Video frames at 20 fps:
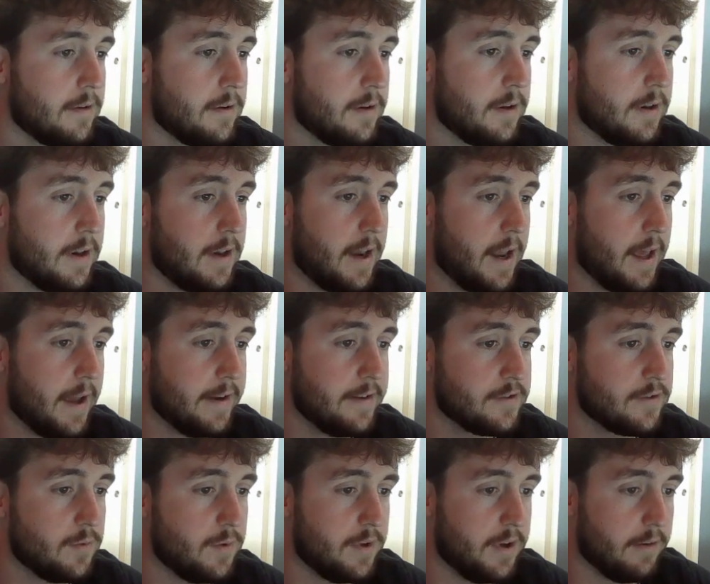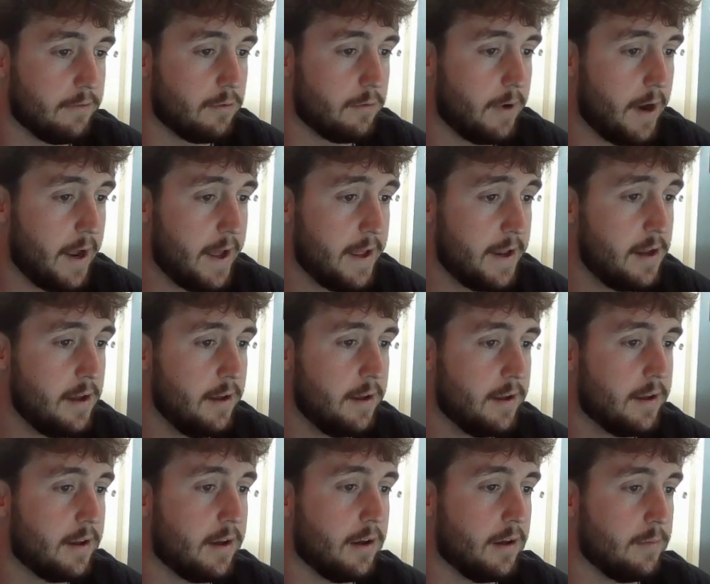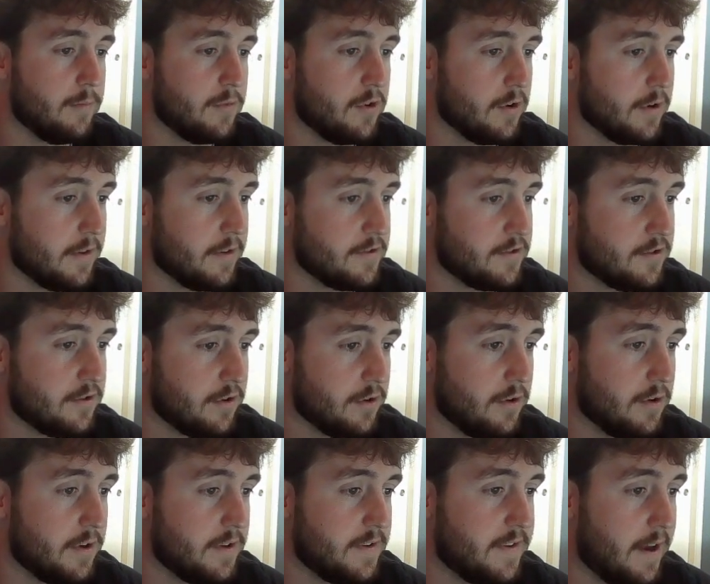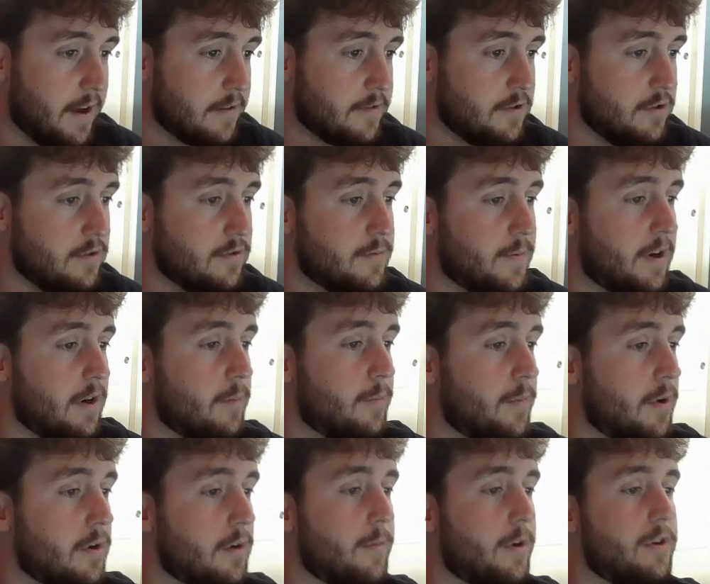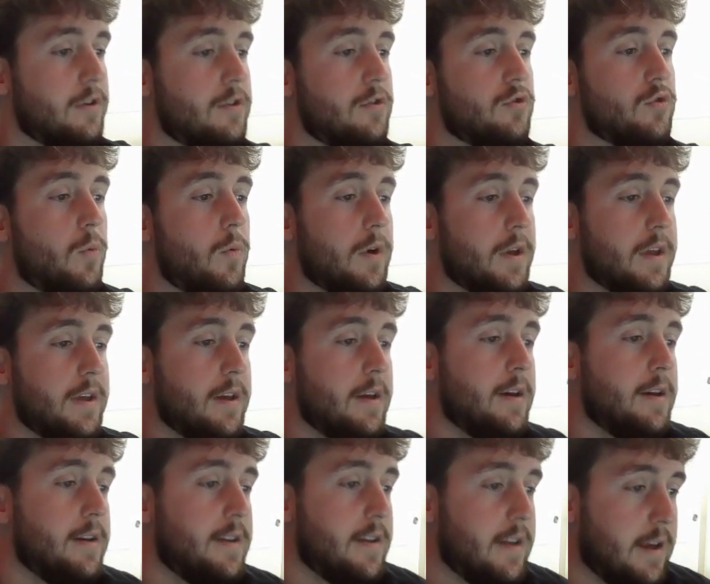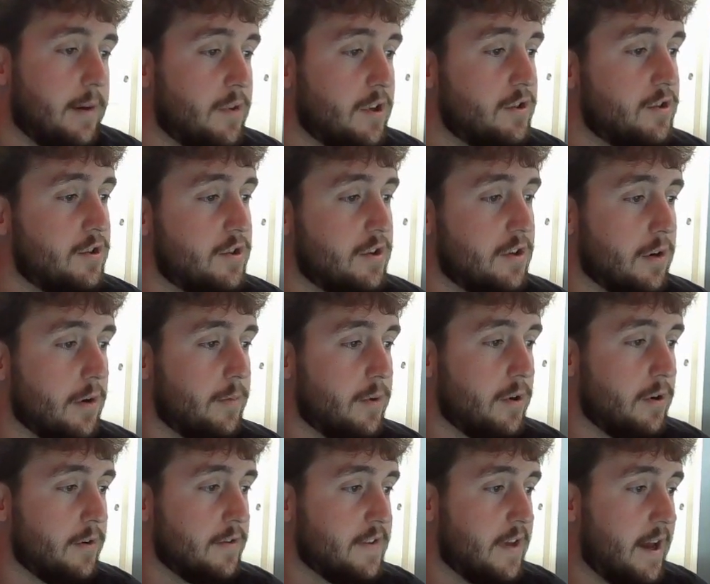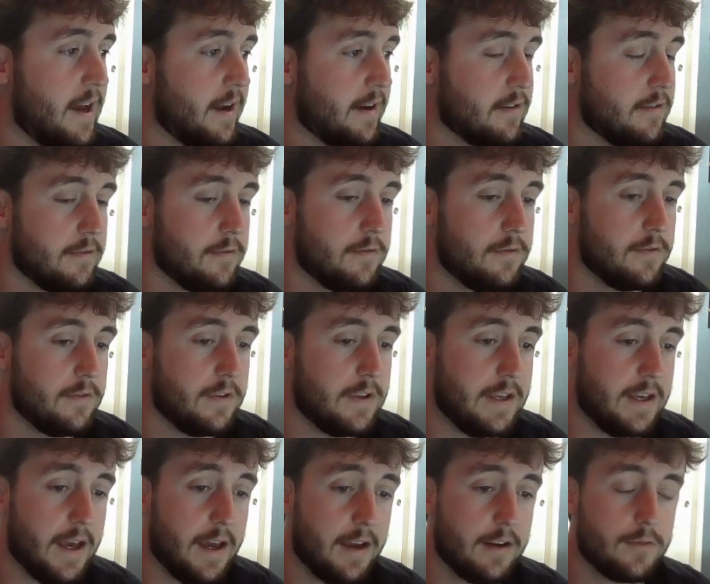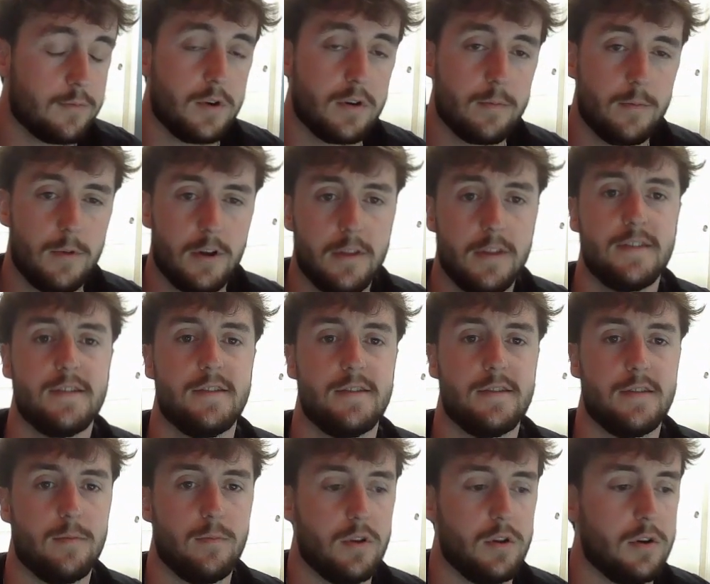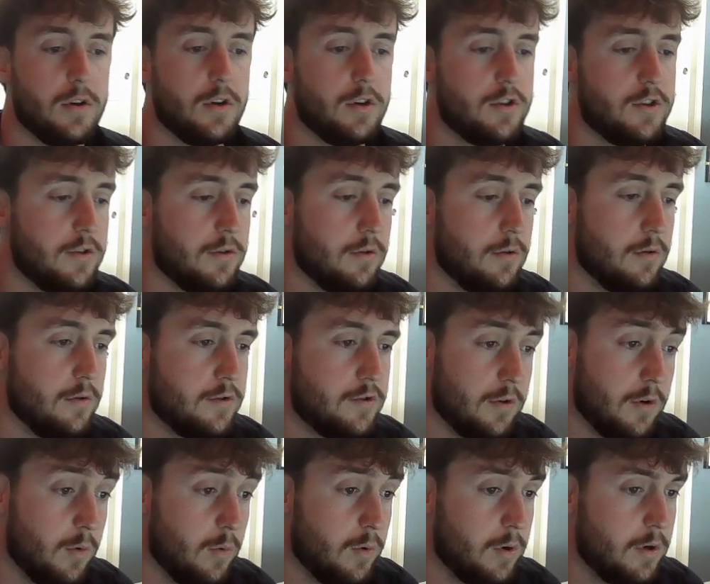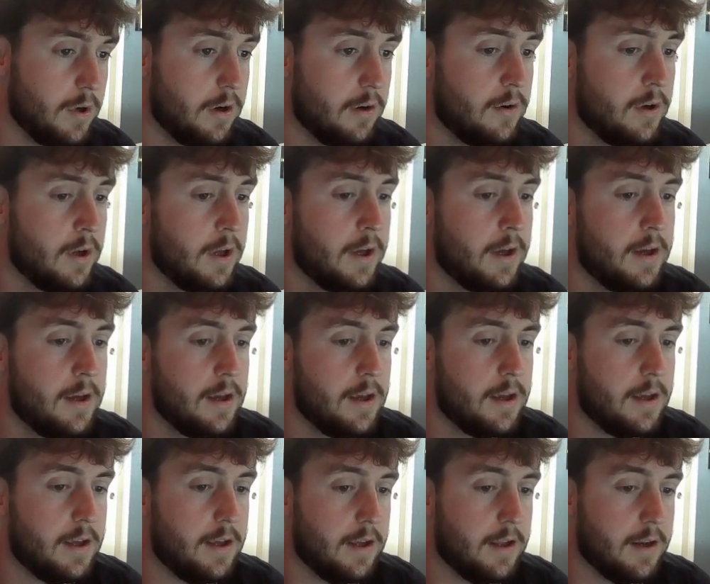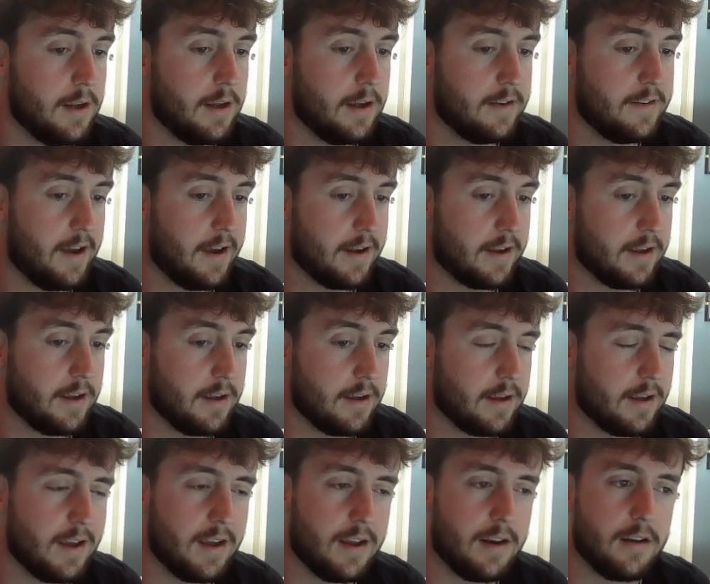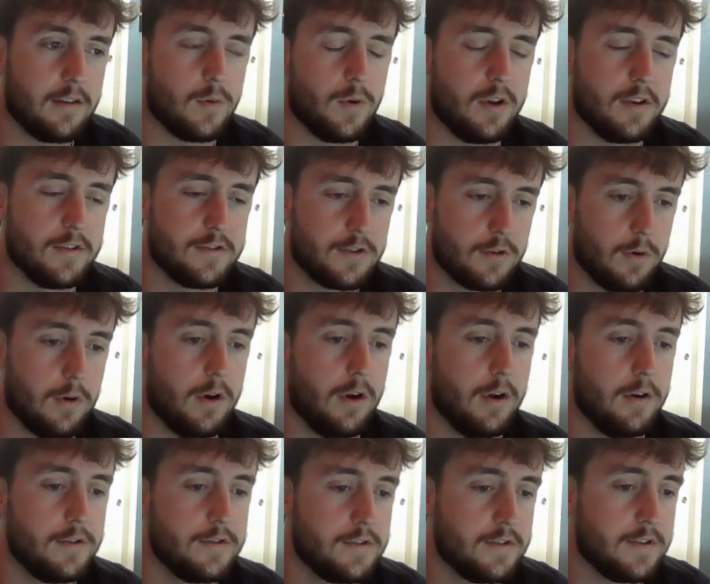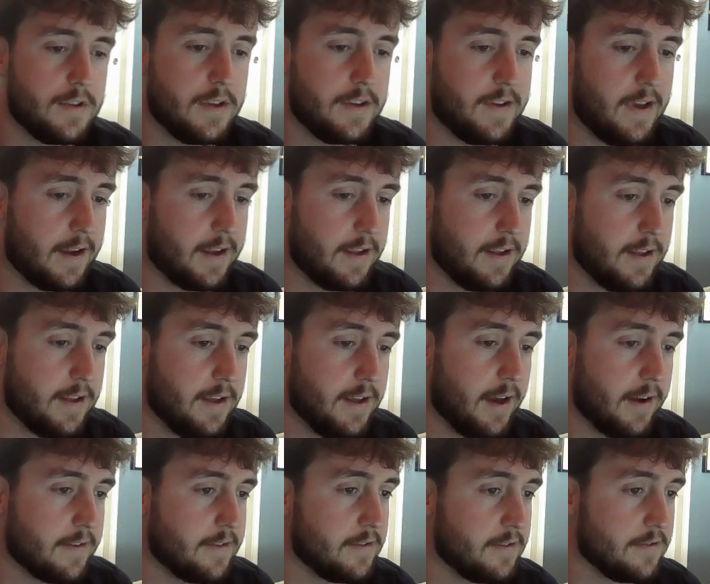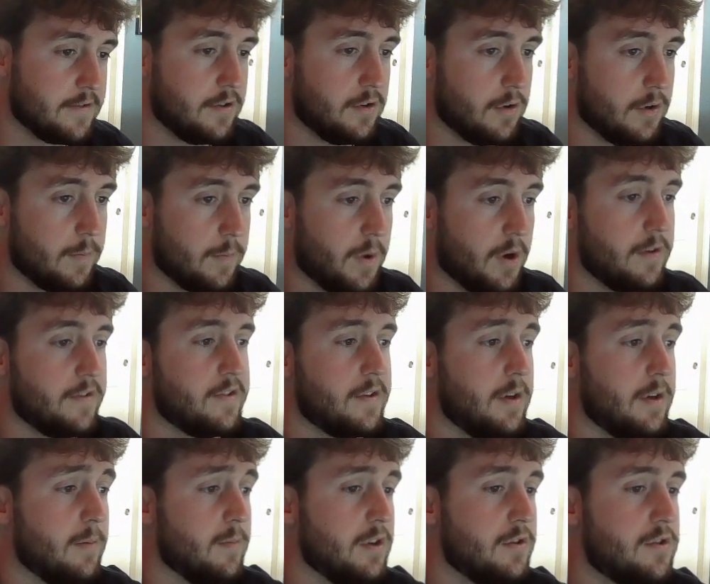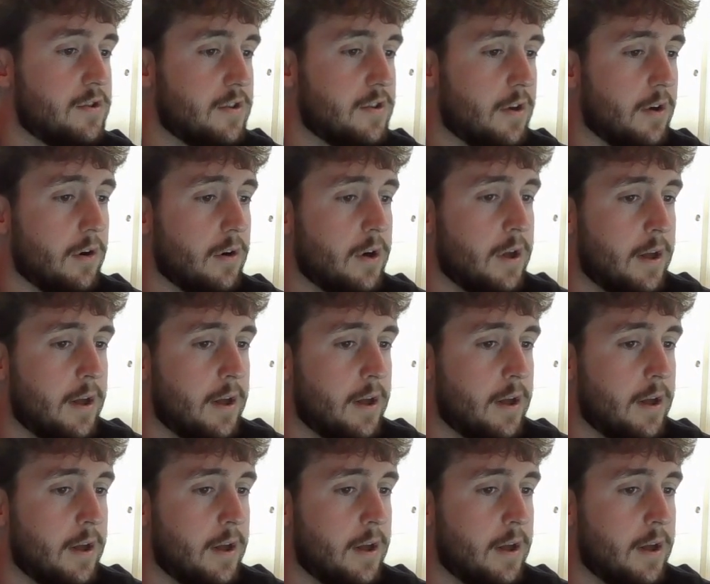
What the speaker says: Next, we have Red. During this turn, attacks used by your Pokemon do 20 damage to your opponent's active EX Pokemon. This is similar to Sudowoodo in attacking, and as well as Tauros, attacking EXs and doing bonus damage. So